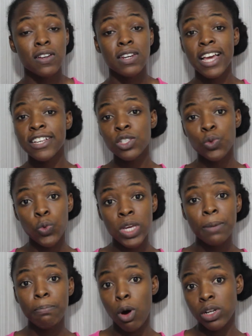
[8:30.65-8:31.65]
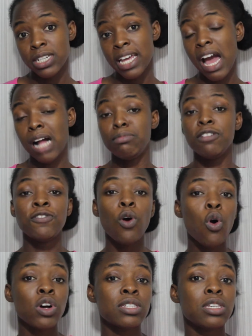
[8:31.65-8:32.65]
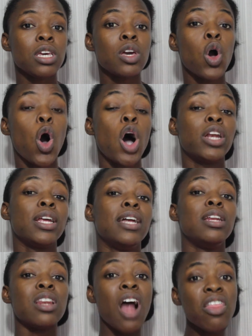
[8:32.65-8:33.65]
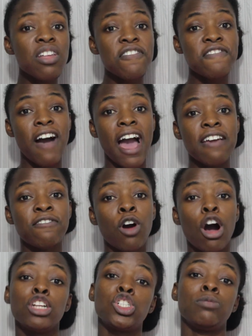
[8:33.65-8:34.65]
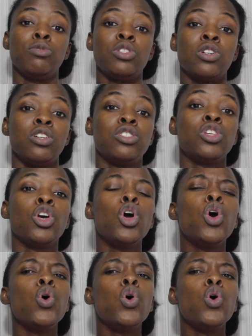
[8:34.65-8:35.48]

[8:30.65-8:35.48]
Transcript: Next week, Monday, I'll be focusing on another five contributors